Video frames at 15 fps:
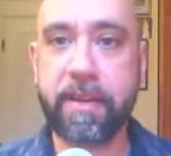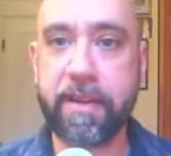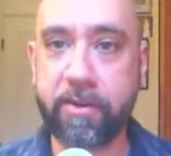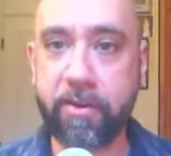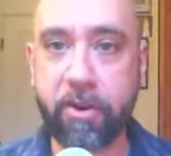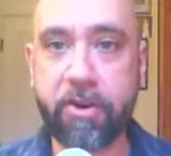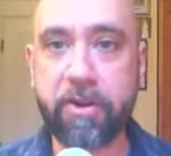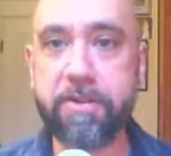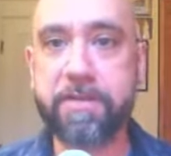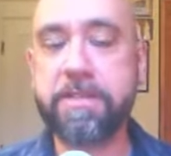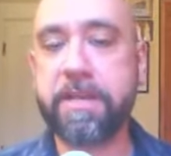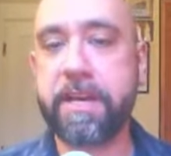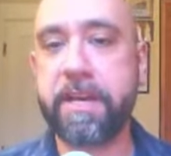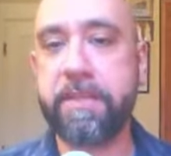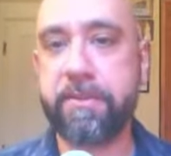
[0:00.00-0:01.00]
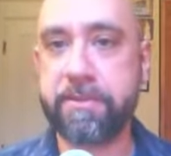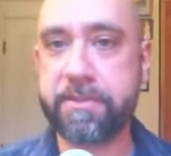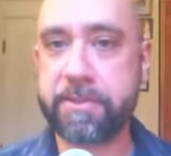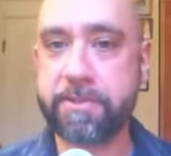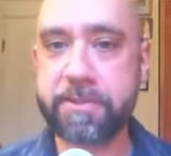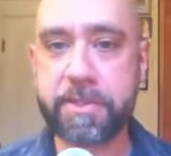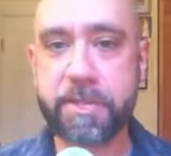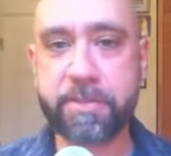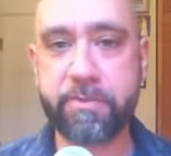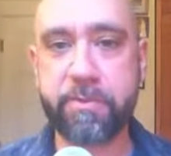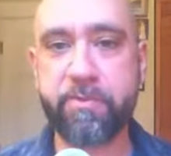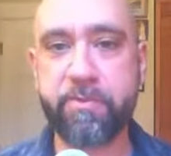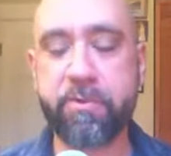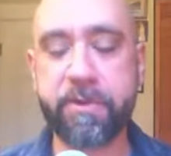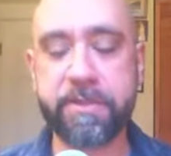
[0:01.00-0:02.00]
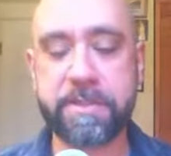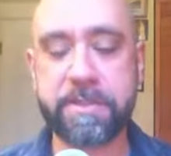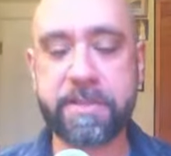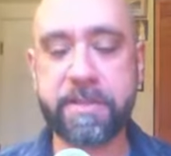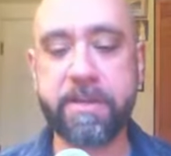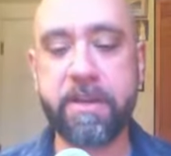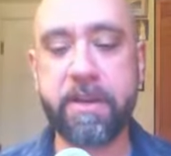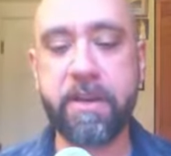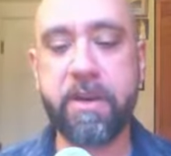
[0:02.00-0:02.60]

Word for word: in art and their association with royalty,